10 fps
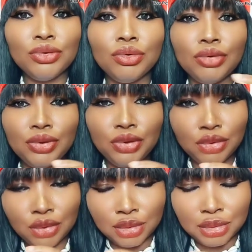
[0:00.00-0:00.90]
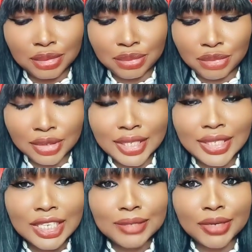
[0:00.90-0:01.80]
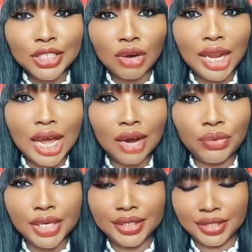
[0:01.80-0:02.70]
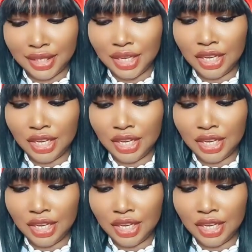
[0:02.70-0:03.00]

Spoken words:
you is a spiritual language.